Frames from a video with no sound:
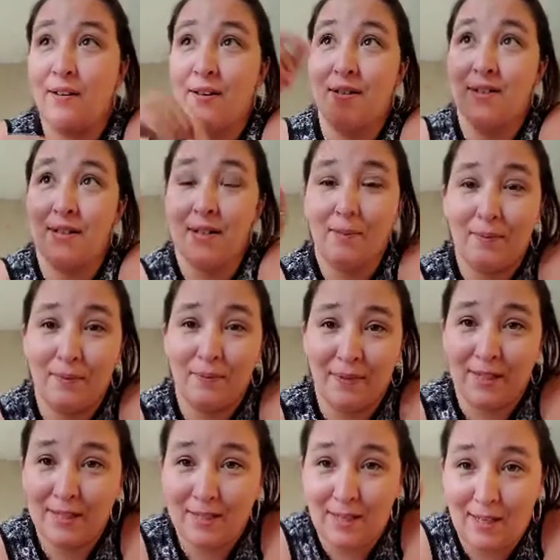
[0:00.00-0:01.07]
you see
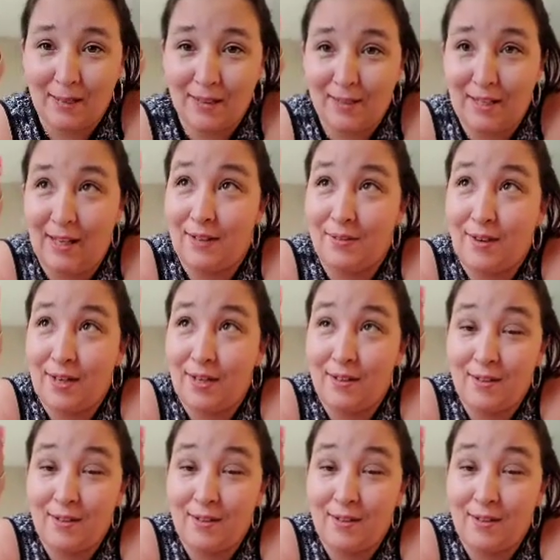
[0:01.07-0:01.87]
this thing dangling right here?